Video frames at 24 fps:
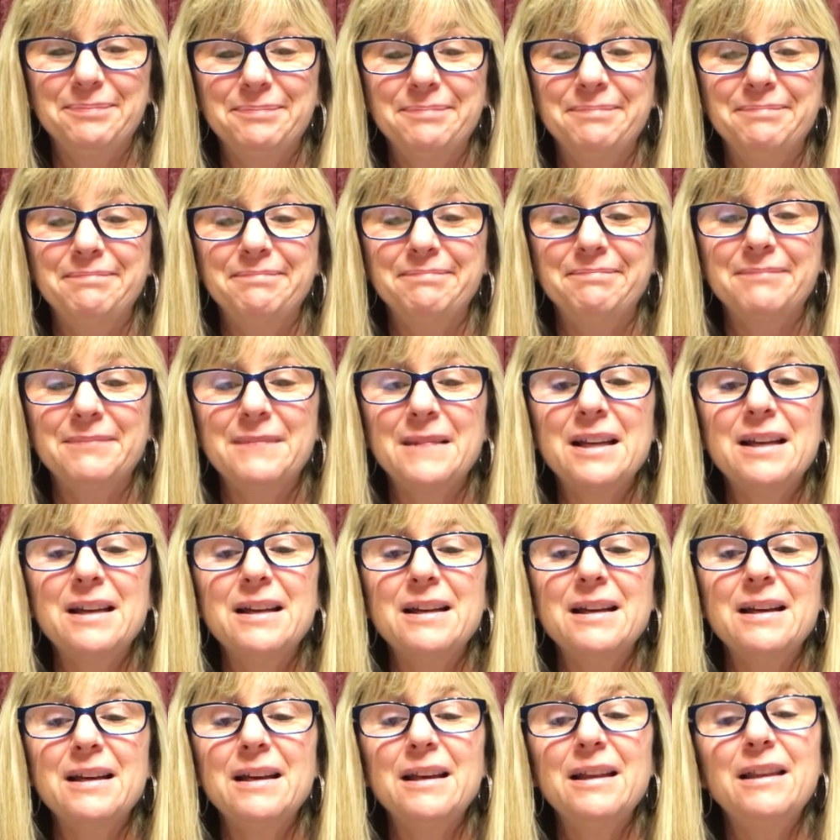
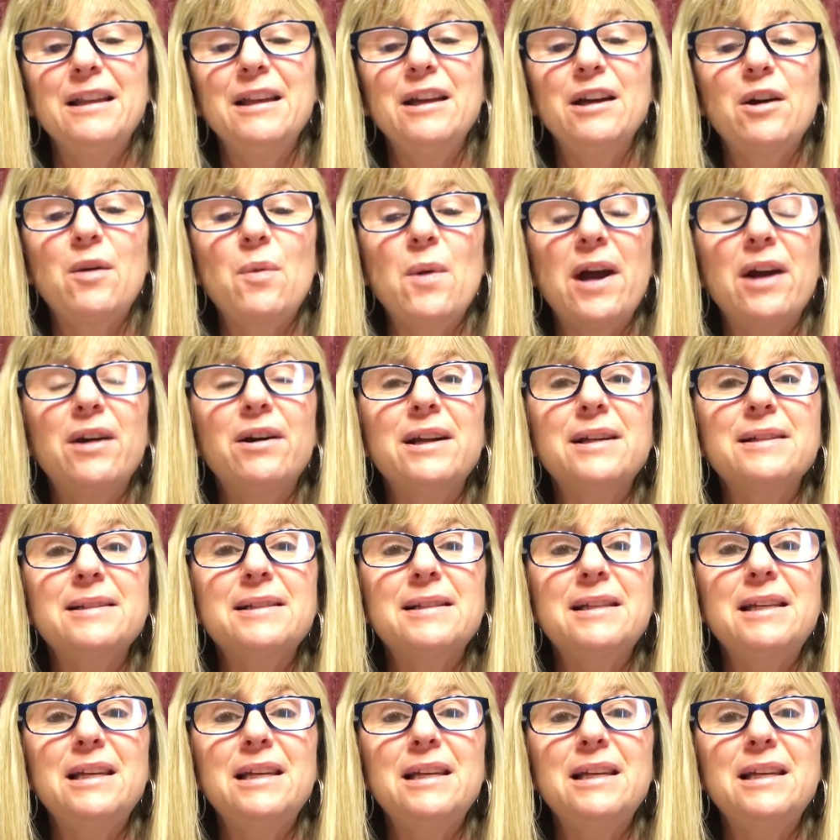The Aquarius